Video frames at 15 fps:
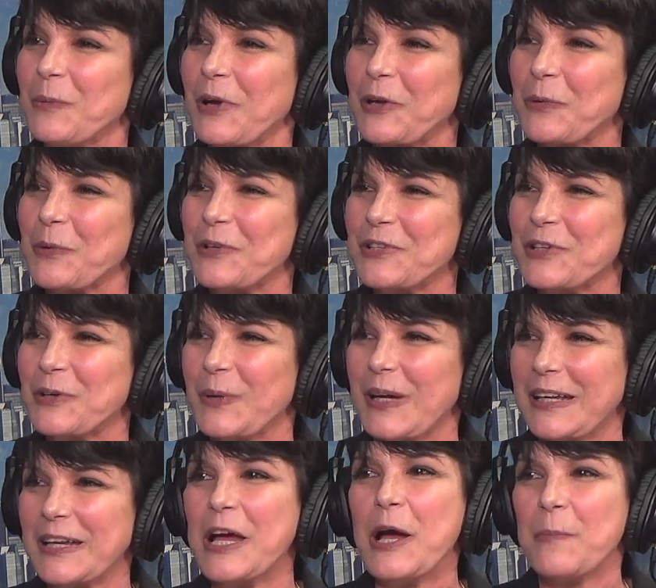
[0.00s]
what you were
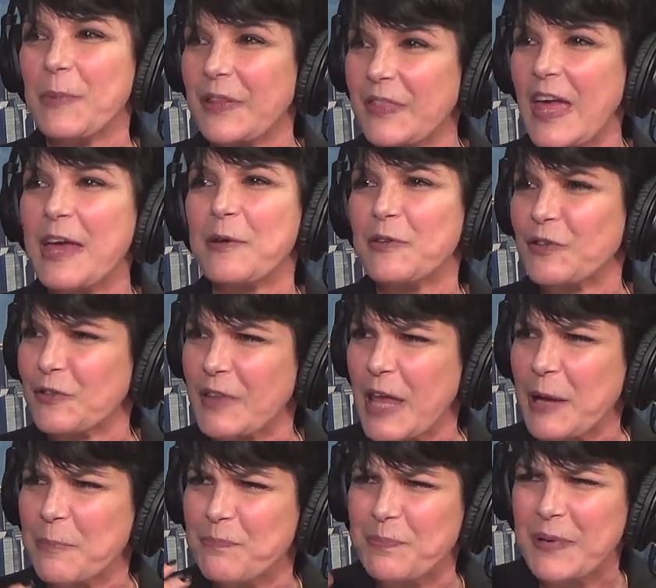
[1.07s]
doing. But
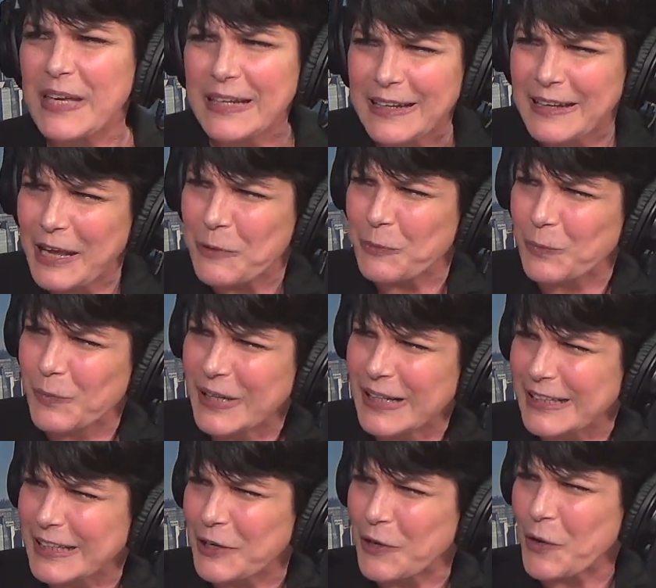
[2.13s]
they bit and they
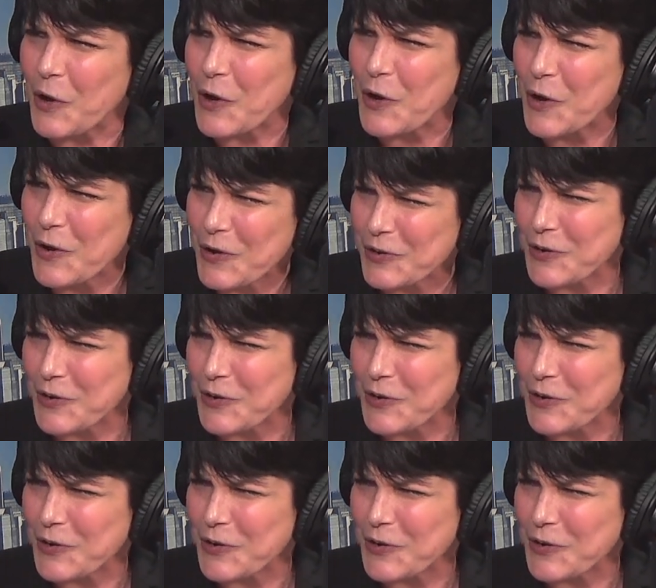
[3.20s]
really hurt